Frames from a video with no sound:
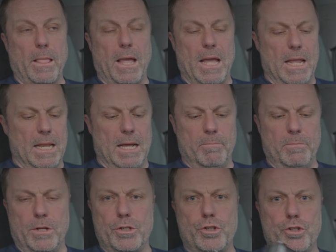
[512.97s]
I'm
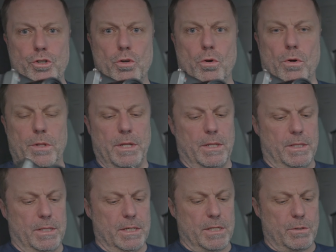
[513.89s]
not sure that
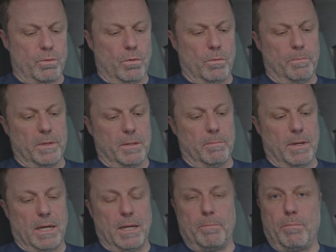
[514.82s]
this will be
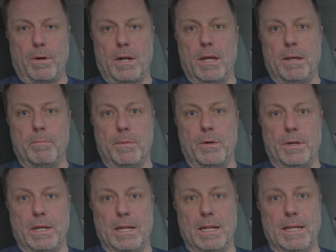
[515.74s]
my
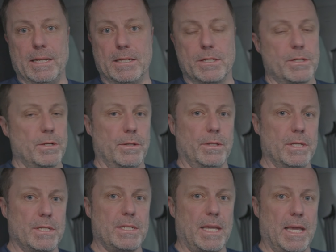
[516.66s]
primary lens on
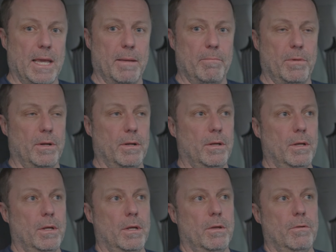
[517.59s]
this camera
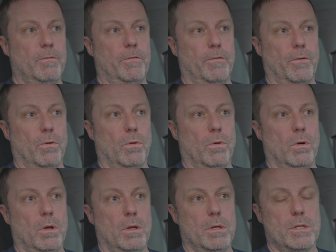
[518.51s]
for
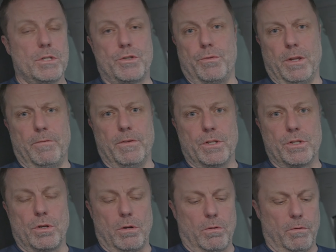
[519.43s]
street
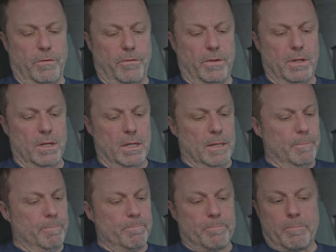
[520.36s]
photography.
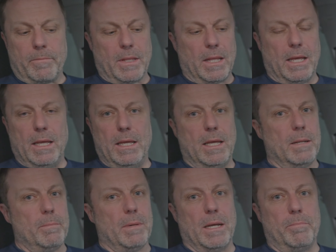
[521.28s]

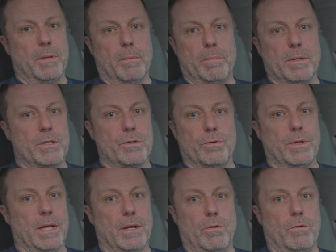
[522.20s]
It might be a bit too
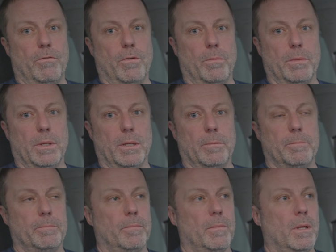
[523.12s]
narrow for me.
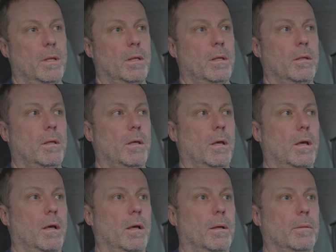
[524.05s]

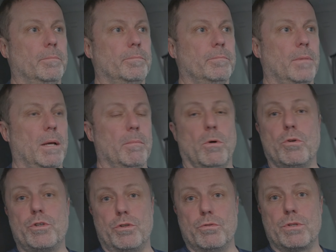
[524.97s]
My
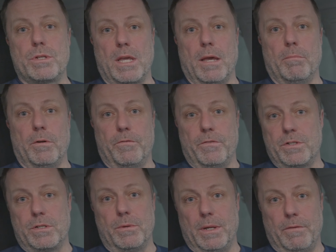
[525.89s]
most used camera for
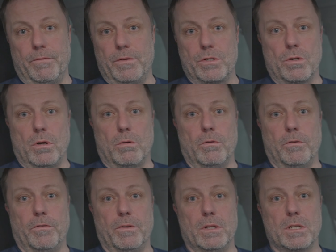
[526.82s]
street
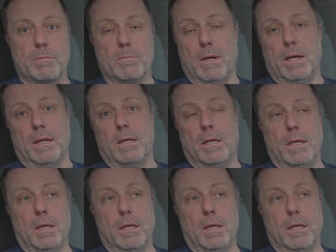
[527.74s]
photography is my